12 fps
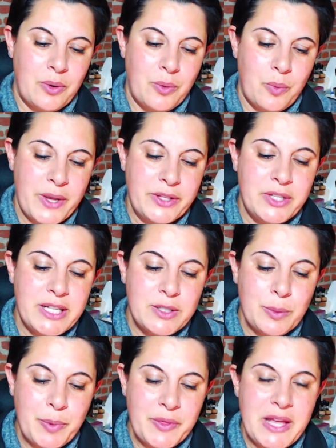when you need
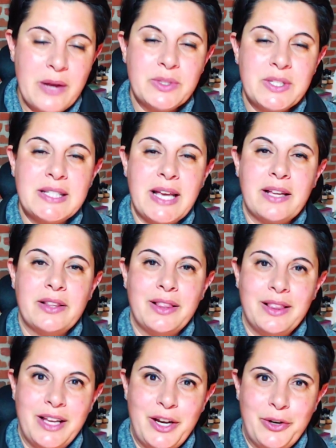to put down the second
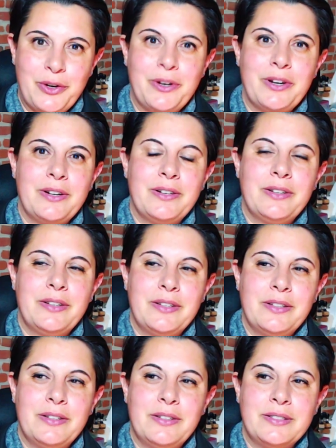layer,
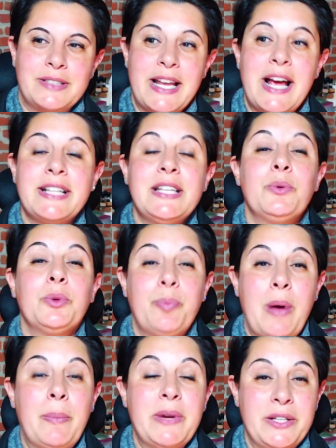that idea will
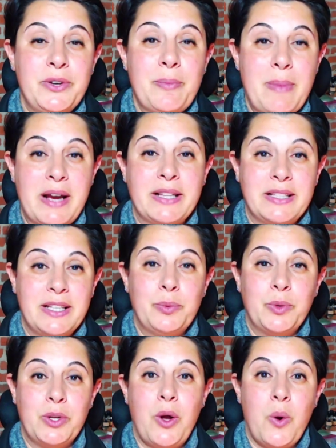pop in your mind. It
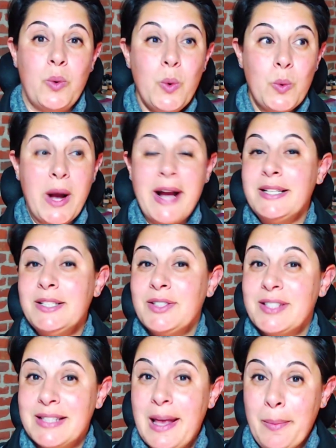will go, oh, I need to
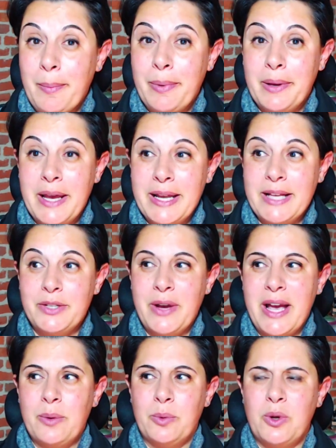stamp. And then your
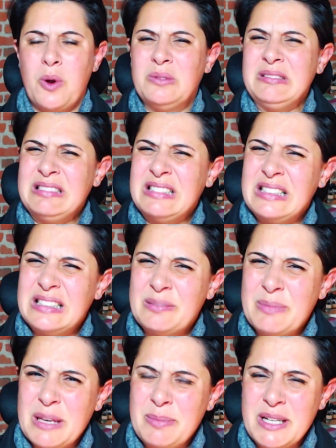head will go,
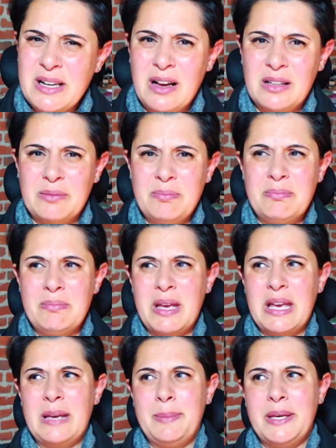maybe not.
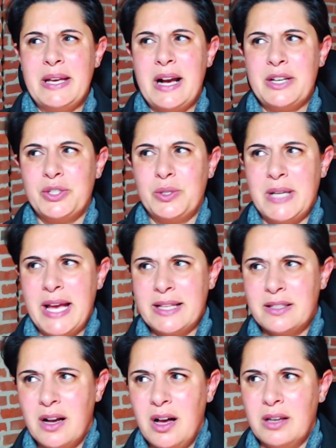Maybe I should
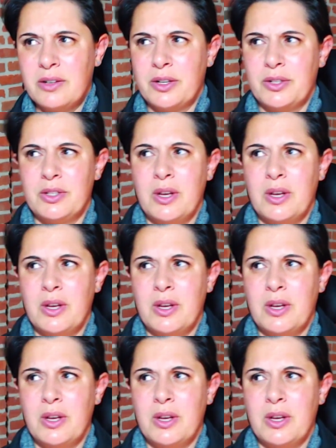add color.